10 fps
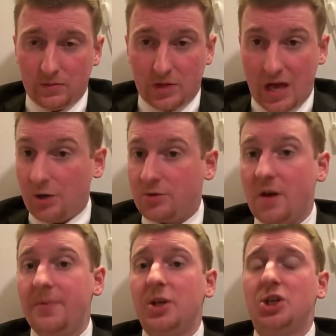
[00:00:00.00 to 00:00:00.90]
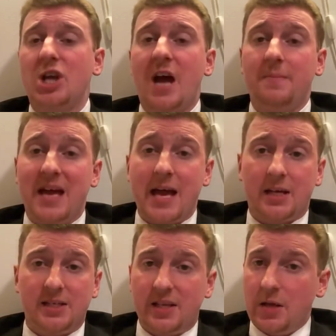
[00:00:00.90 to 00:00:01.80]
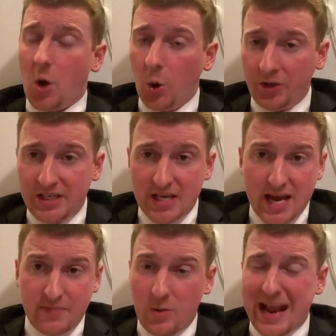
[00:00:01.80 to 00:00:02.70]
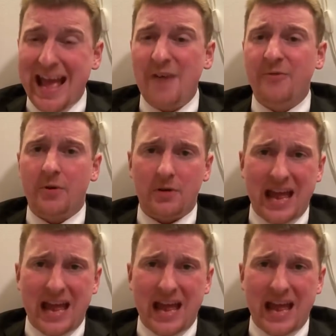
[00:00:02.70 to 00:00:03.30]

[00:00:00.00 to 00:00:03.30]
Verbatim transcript: Donald Trump then shot back and said the only time he would ever,